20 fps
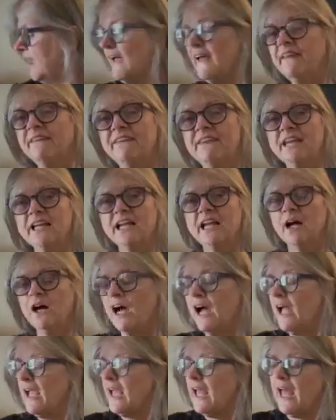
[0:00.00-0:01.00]
And then
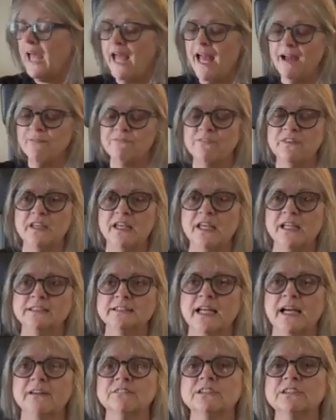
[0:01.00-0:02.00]
I have these,
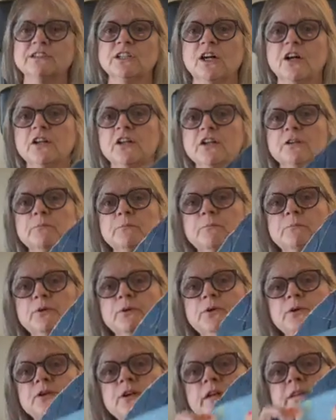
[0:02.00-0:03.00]
I've started
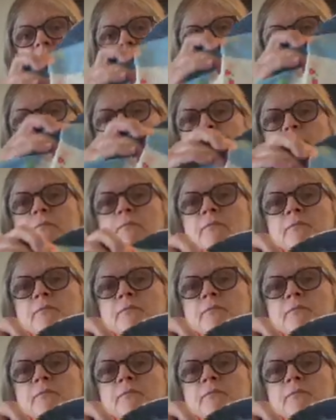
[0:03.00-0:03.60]
putting them